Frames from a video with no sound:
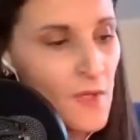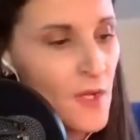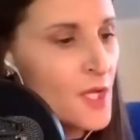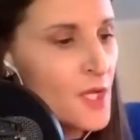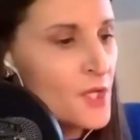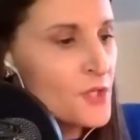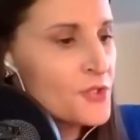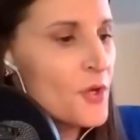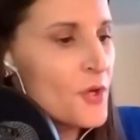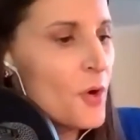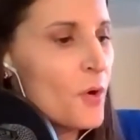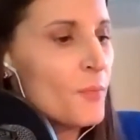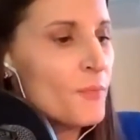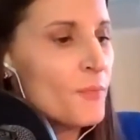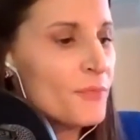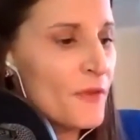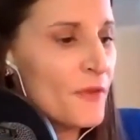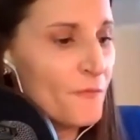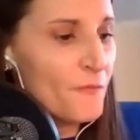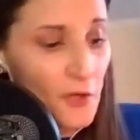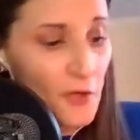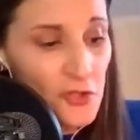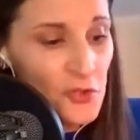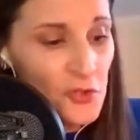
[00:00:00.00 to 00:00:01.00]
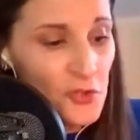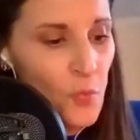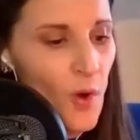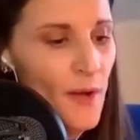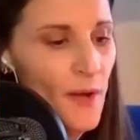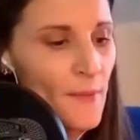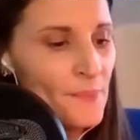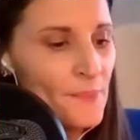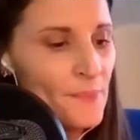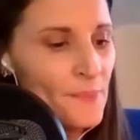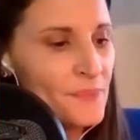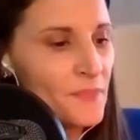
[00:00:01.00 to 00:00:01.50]
So the first
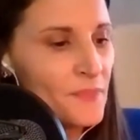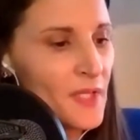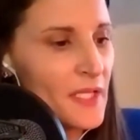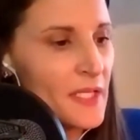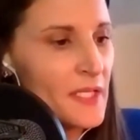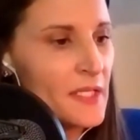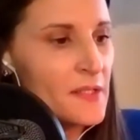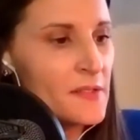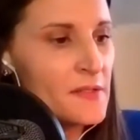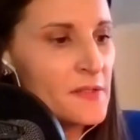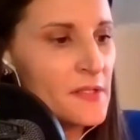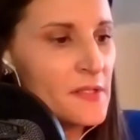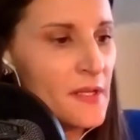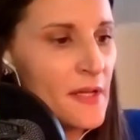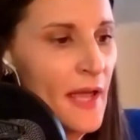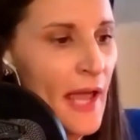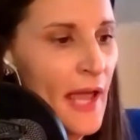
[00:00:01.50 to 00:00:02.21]
one is